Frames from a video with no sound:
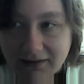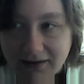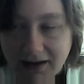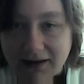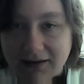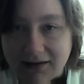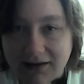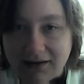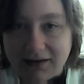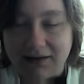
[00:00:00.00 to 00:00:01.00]
And
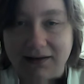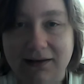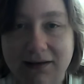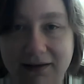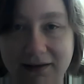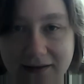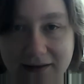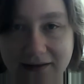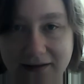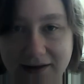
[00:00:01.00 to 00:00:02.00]

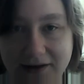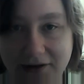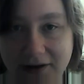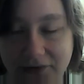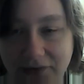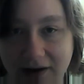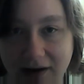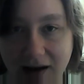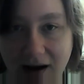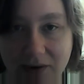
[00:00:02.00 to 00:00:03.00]
it's really
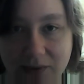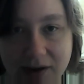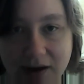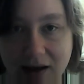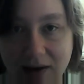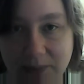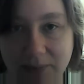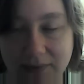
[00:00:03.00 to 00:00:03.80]
funny how we keep